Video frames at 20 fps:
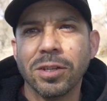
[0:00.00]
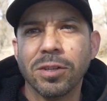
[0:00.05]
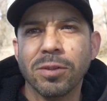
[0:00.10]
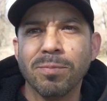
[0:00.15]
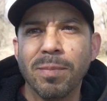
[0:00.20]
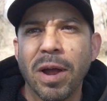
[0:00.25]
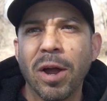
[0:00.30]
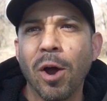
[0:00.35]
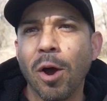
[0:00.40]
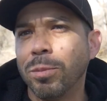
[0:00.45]

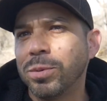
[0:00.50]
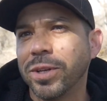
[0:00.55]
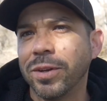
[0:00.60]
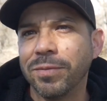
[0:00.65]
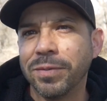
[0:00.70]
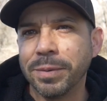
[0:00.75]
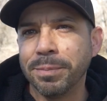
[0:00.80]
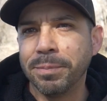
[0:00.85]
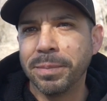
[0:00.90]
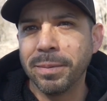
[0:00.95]
My hopes
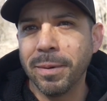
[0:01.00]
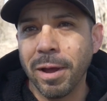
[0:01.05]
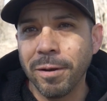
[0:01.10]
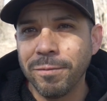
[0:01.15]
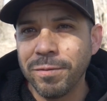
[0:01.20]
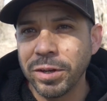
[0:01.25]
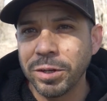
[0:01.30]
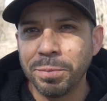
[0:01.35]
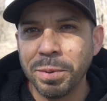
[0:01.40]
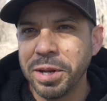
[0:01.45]
of a
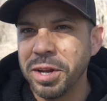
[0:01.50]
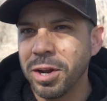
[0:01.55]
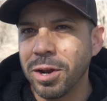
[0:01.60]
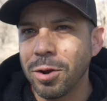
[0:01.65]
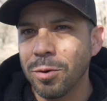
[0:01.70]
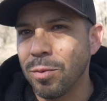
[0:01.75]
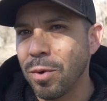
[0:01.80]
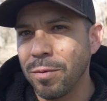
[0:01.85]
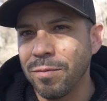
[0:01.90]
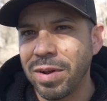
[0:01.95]
fish being
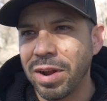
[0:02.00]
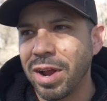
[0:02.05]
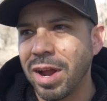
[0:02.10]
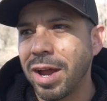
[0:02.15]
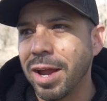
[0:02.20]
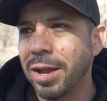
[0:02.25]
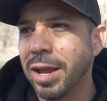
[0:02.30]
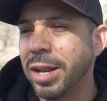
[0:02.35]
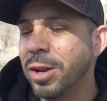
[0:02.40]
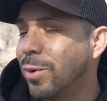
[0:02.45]
here weren't very
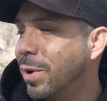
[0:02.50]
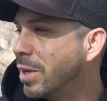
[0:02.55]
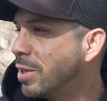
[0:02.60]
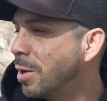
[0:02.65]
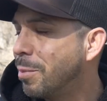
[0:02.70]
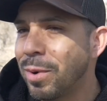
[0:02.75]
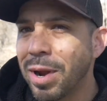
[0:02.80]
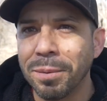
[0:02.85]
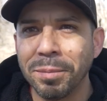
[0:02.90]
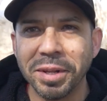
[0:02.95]
high. Anyways,
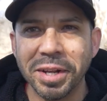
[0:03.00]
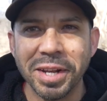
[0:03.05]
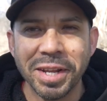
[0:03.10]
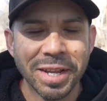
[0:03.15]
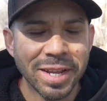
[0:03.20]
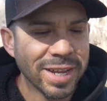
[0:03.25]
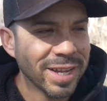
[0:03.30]
I'm rambling.